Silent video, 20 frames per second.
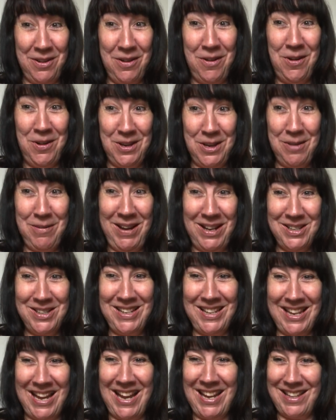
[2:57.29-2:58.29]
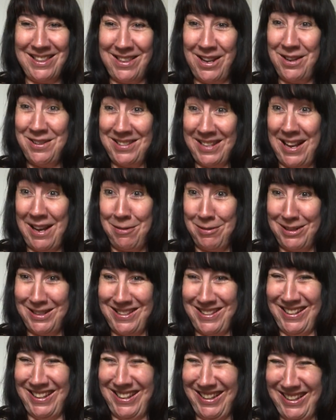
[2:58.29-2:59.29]
are you actually getting those
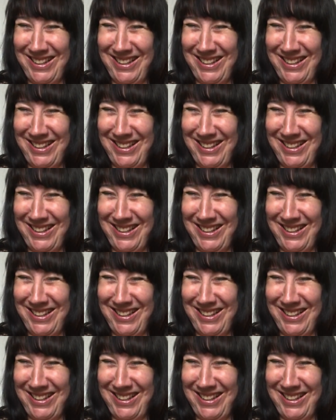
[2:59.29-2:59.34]
hours?